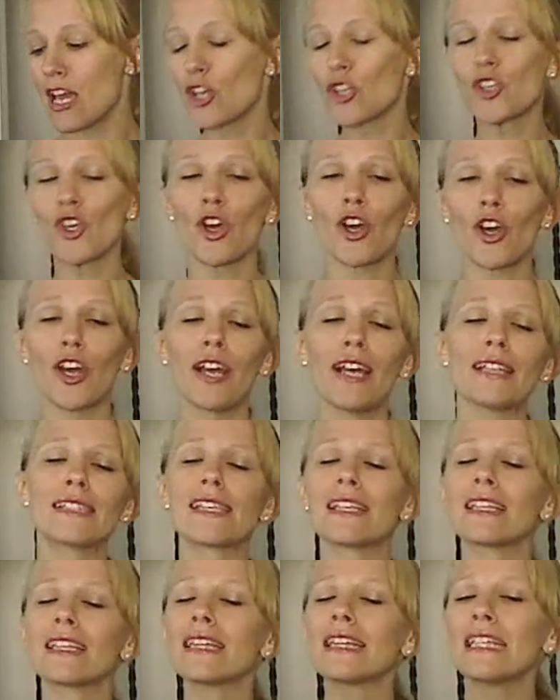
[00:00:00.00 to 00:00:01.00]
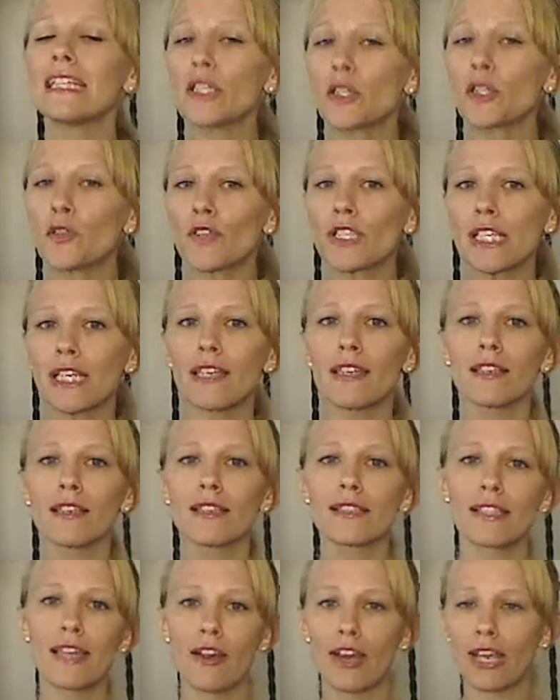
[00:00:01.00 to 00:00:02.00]
Sure, it's a little
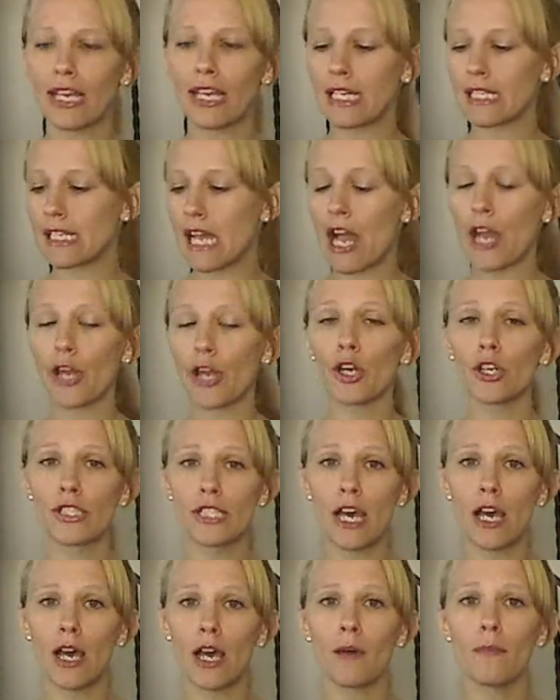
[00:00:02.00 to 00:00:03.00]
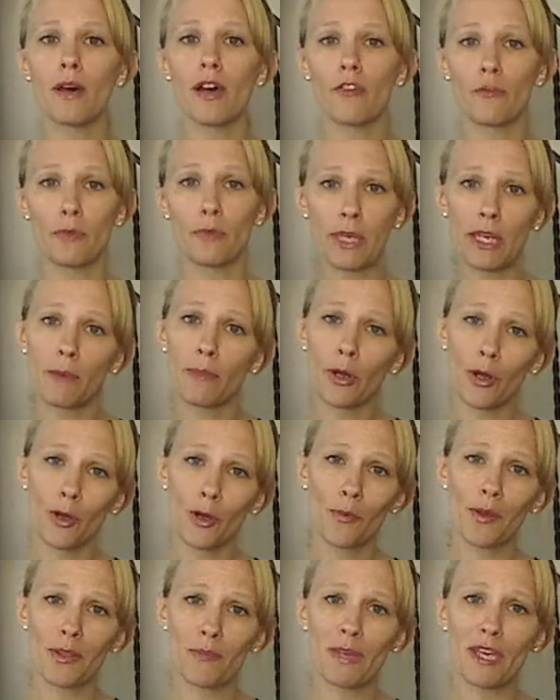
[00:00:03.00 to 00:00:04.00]
ridiculous carrying an entire tub of peanut butter
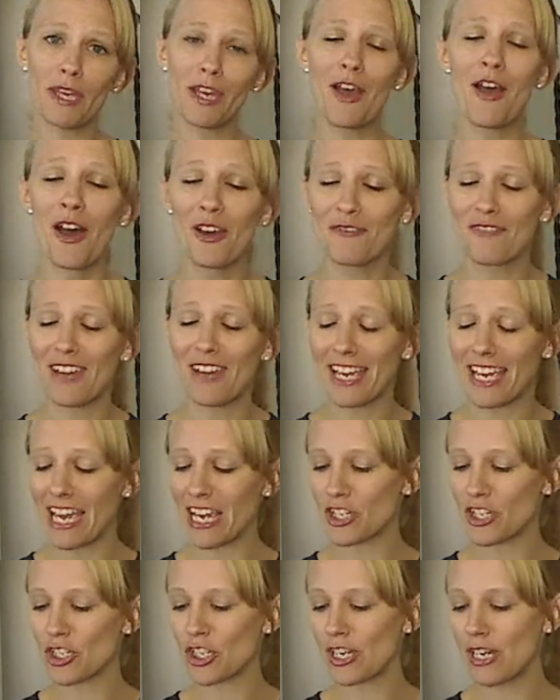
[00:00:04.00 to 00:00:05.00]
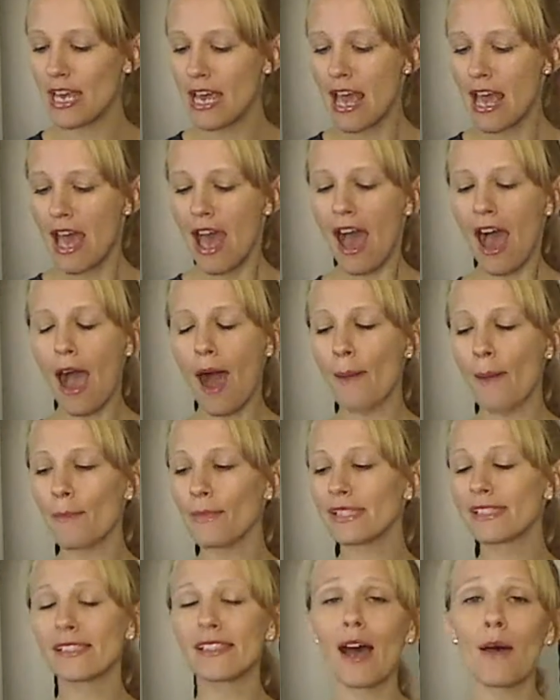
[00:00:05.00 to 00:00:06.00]
with me on vacation.
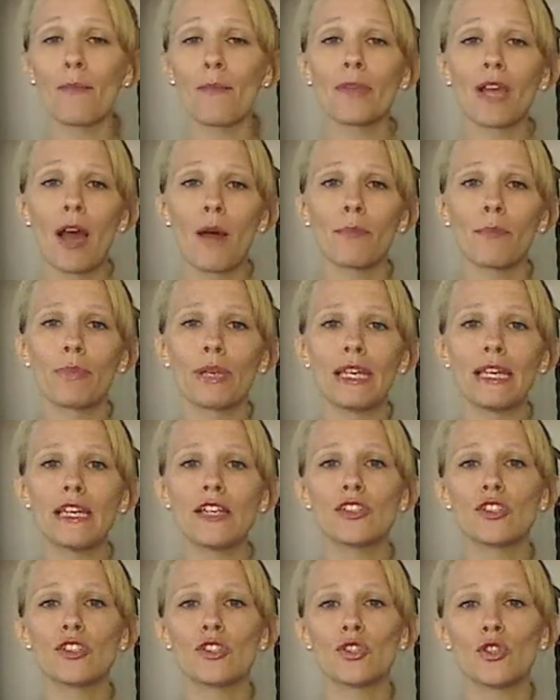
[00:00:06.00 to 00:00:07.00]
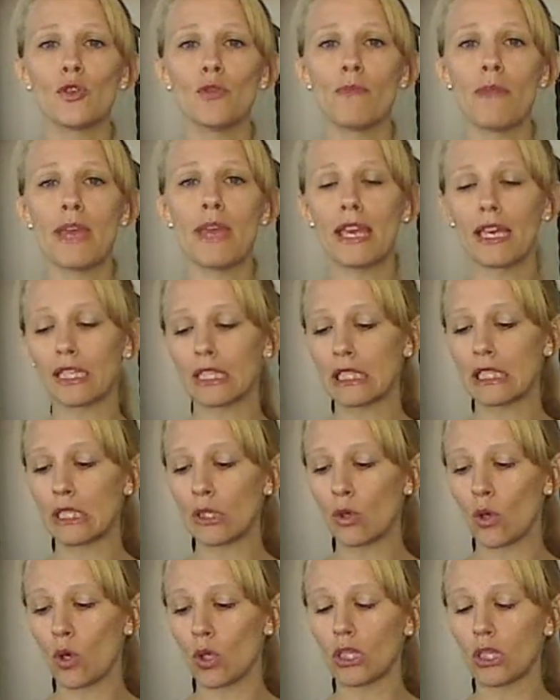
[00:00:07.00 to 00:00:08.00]
Some companies do make
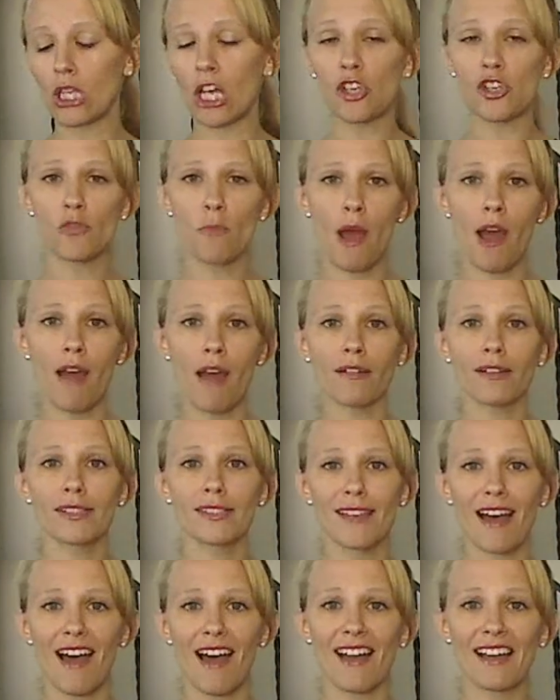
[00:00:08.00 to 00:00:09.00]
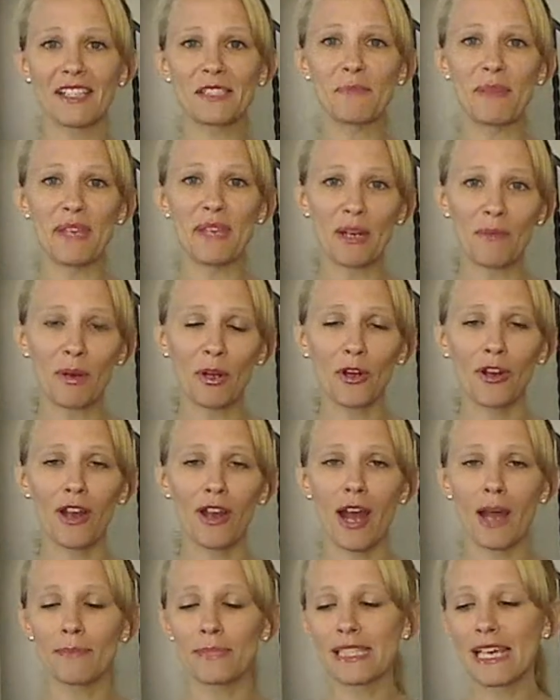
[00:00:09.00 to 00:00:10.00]
little lunchbox size peanut butter
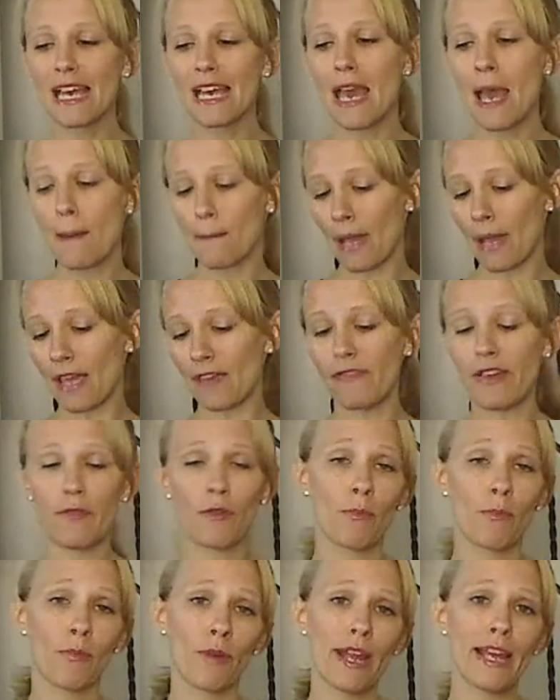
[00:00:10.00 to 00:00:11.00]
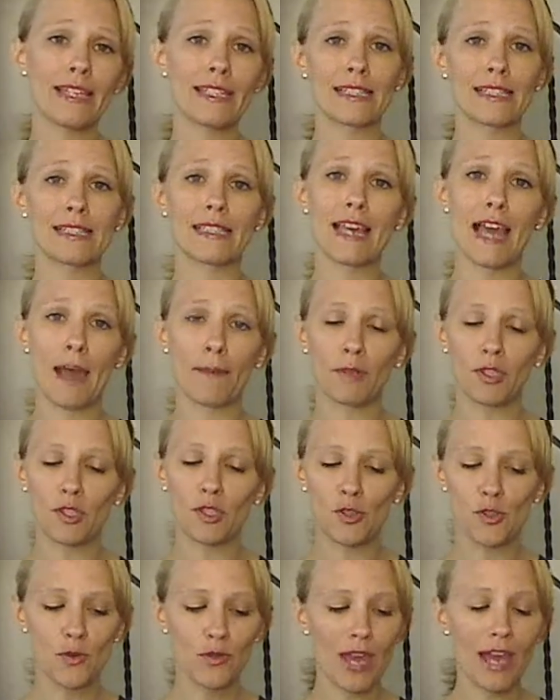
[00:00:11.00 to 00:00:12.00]
cups. My favorite brand doesn't happen
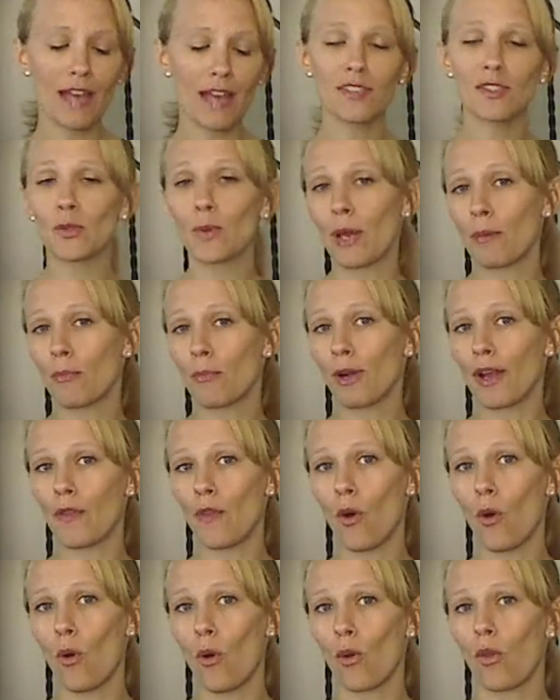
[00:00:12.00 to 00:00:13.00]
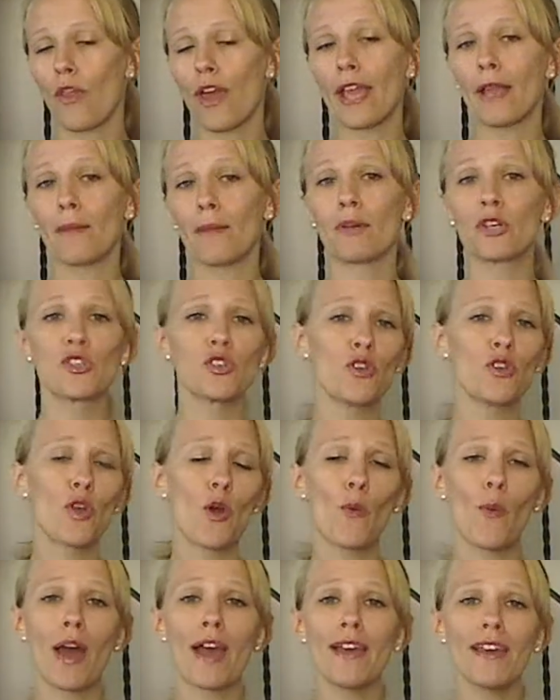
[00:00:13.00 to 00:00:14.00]
to do that, so I bring the whole thing. But you
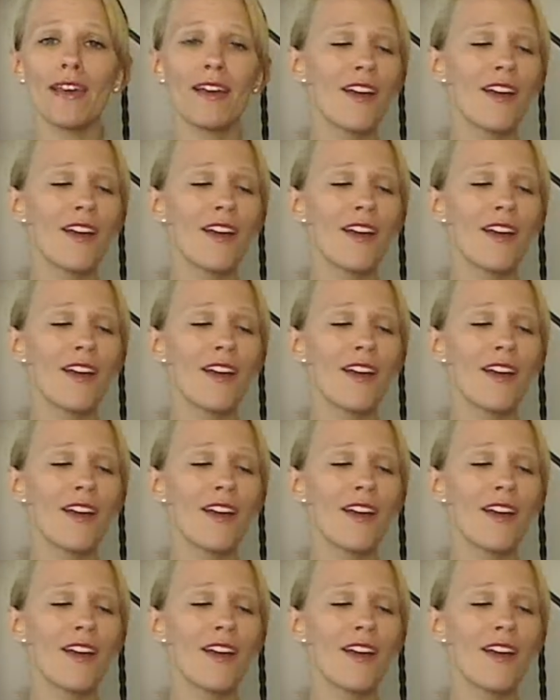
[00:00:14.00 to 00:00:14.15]
know what?